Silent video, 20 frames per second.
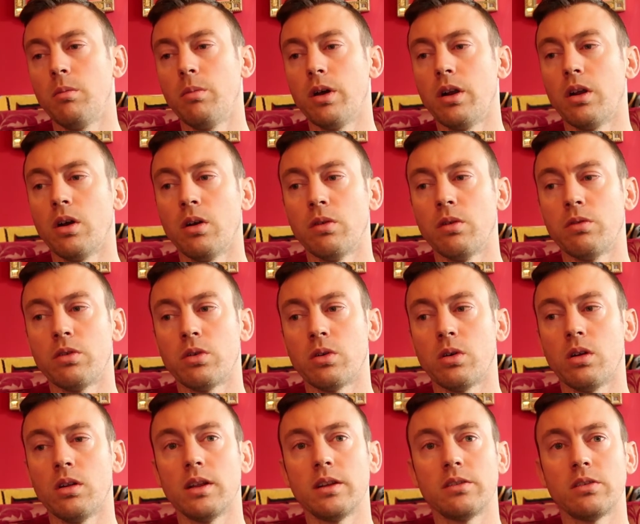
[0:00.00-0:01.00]
but
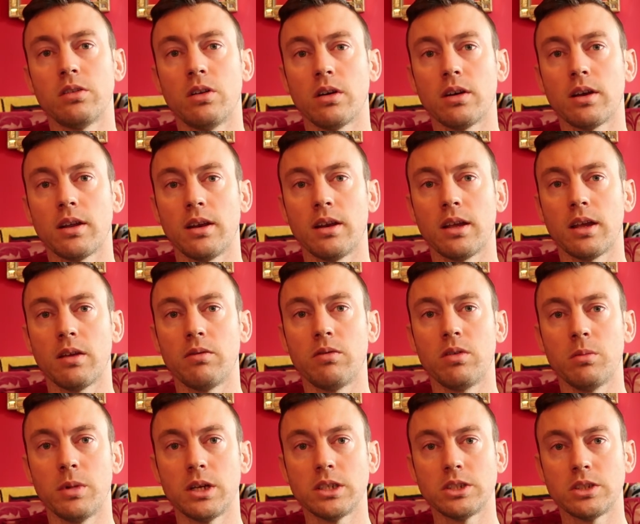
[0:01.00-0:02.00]
overall it's not going to give
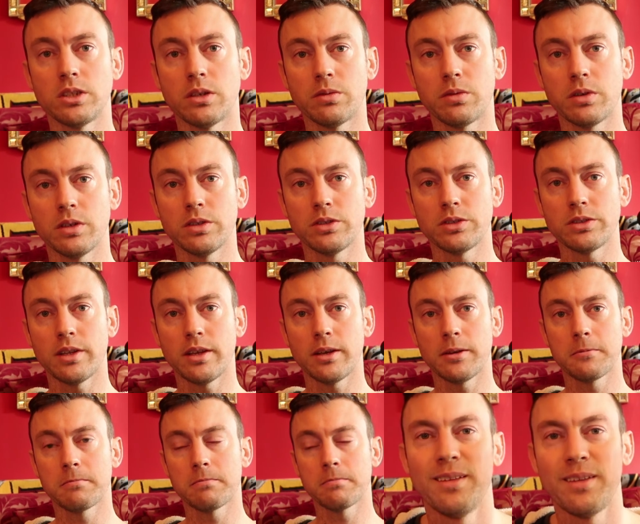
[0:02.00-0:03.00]
you much difference there.
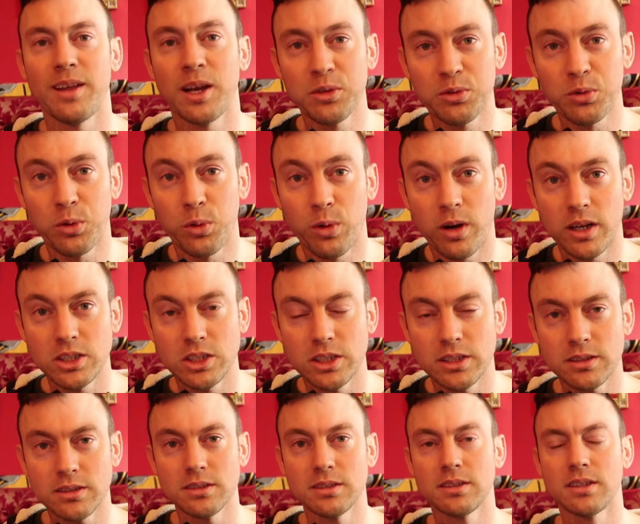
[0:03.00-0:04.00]
Thanks for
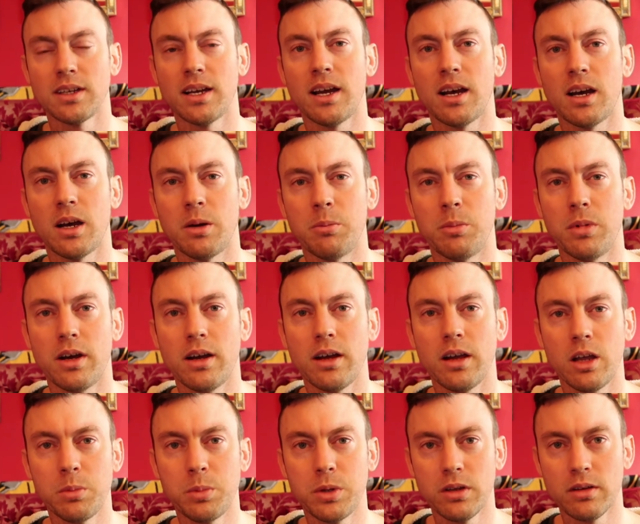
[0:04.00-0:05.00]
watching. I
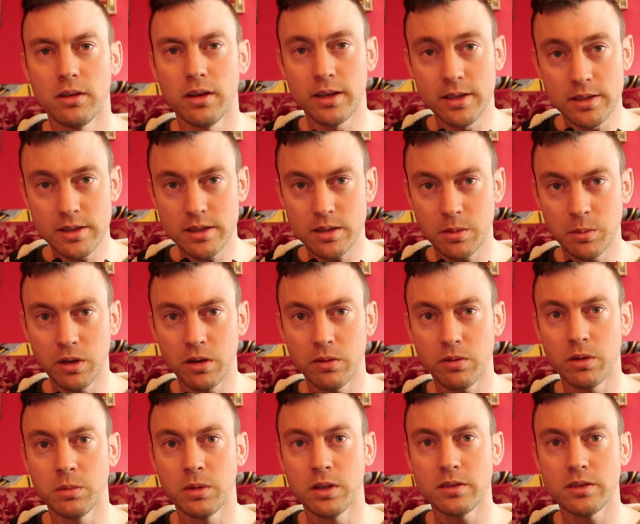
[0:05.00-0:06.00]
hope you learned something
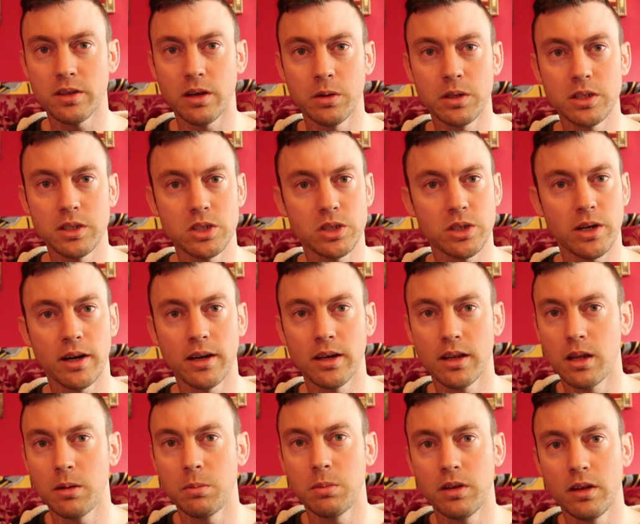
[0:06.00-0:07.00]
from this. I always try and
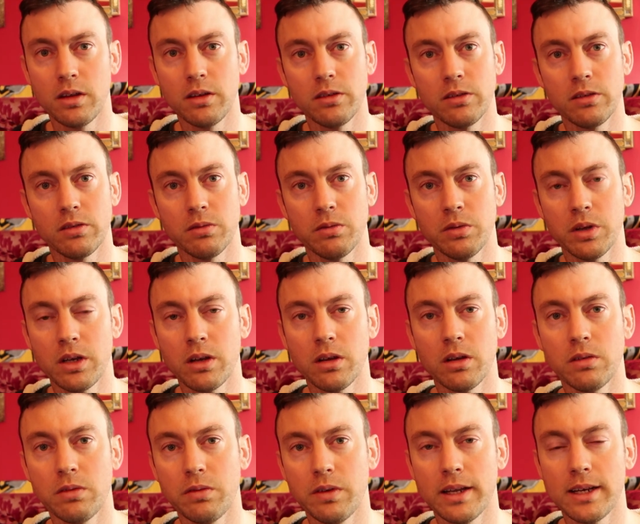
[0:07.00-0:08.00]
keep these
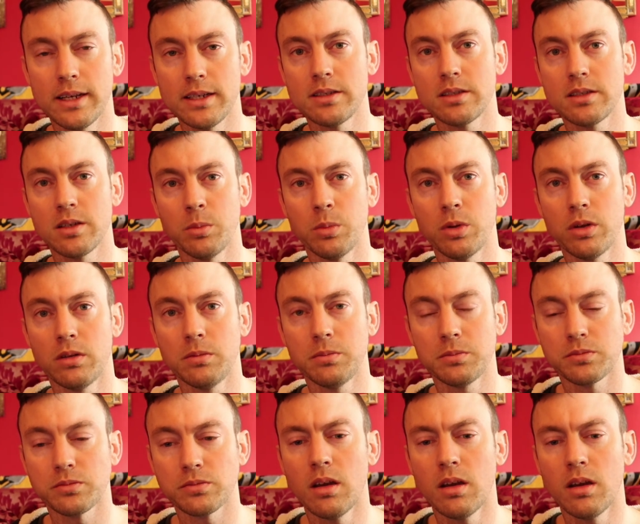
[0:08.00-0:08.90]
videos fairly simple